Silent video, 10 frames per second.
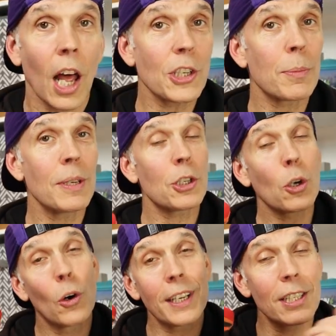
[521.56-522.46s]
Last to be
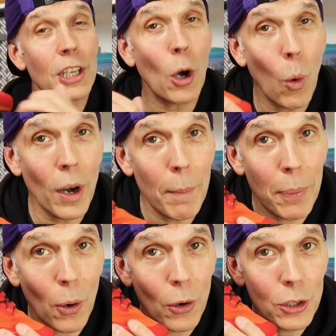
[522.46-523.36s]
scored is the
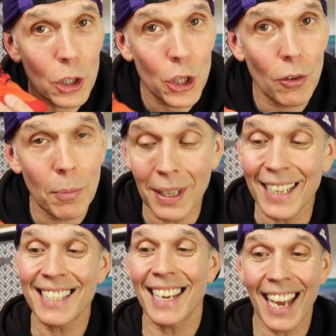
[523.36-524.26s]
all-important
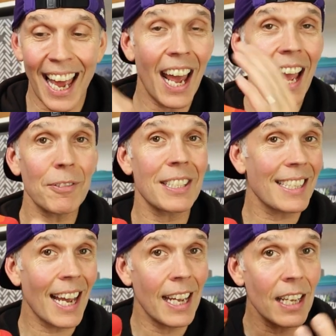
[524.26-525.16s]
durability, and I have to
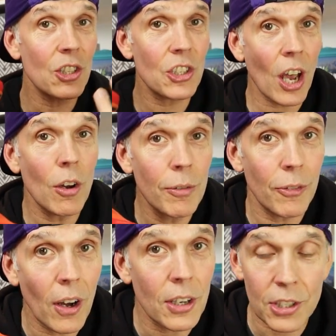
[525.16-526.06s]
say it, so
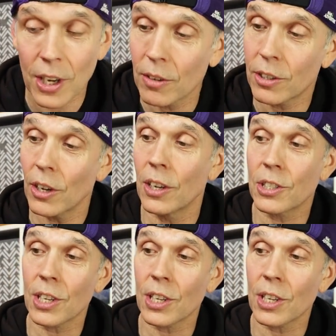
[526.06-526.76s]
far so good.